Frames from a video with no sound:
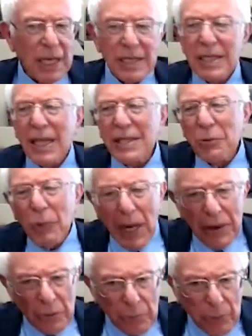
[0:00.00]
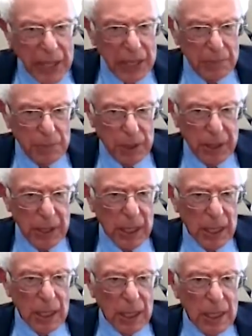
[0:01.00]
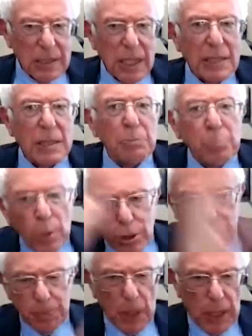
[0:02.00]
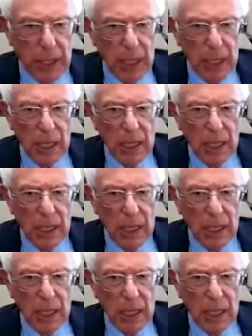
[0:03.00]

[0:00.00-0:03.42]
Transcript: It's not the Ronald Reagan Party. It's not the Bush Party.